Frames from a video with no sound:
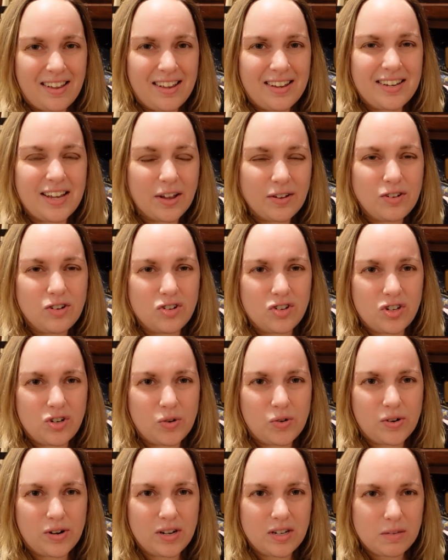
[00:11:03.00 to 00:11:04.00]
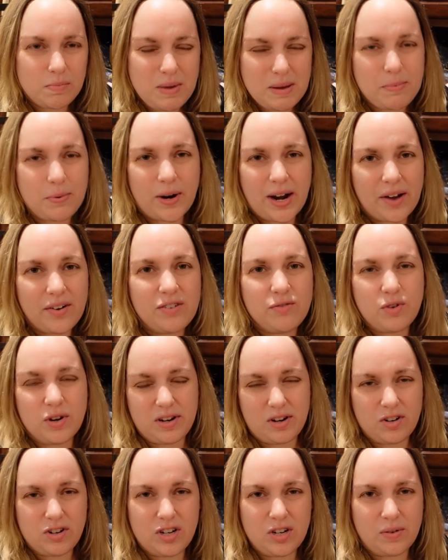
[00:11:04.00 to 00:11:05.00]
tell your stories. Be proud of
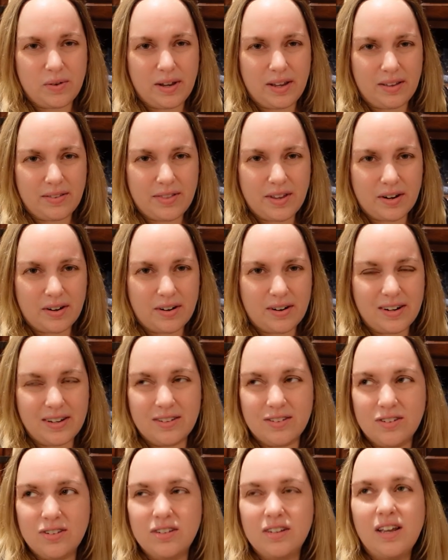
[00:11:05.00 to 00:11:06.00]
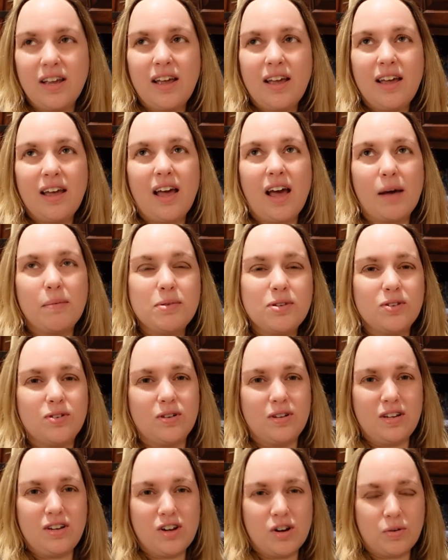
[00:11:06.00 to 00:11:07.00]
what you're doing. There is
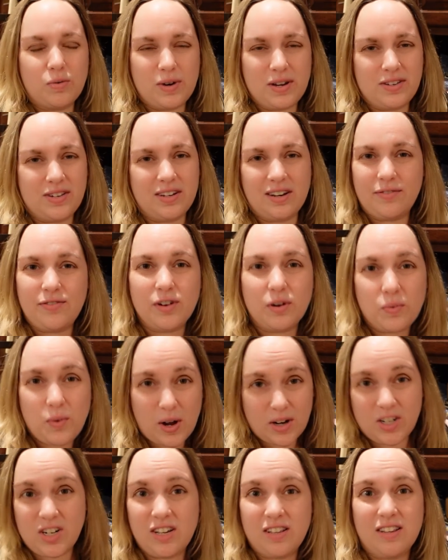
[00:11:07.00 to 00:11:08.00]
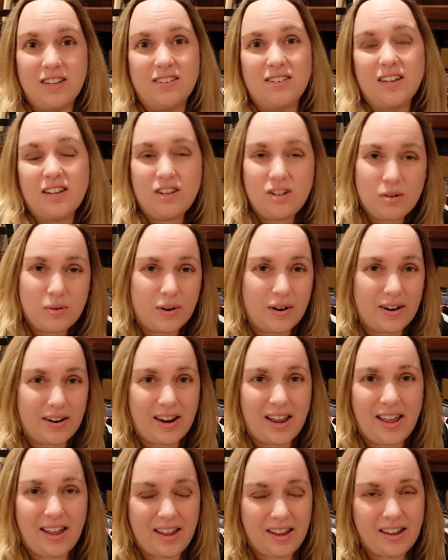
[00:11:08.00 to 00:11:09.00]
absolutely no reason, if you're watching this and you are
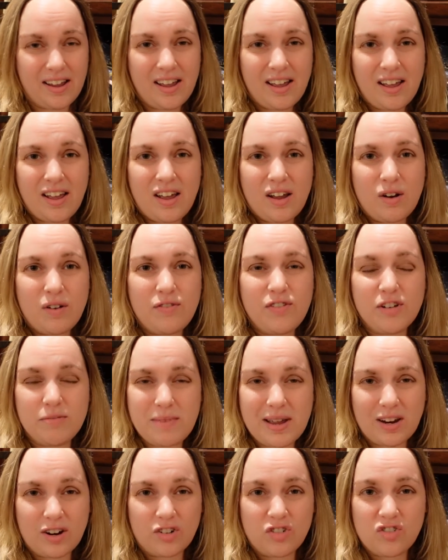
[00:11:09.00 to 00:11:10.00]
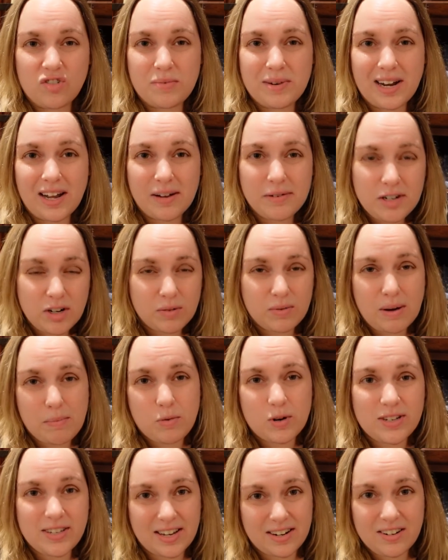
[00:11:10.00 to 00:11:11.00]
a filmmaker from an
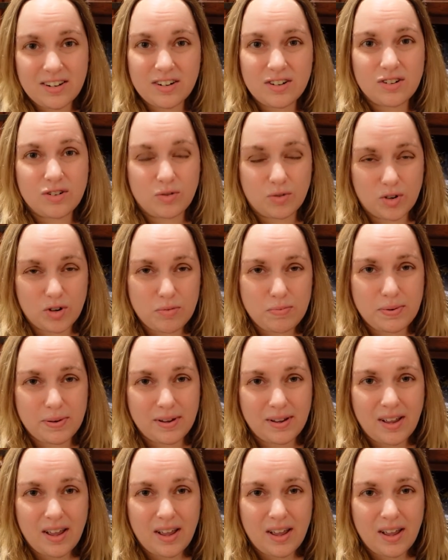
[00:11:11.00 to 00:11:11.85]
underrepresented group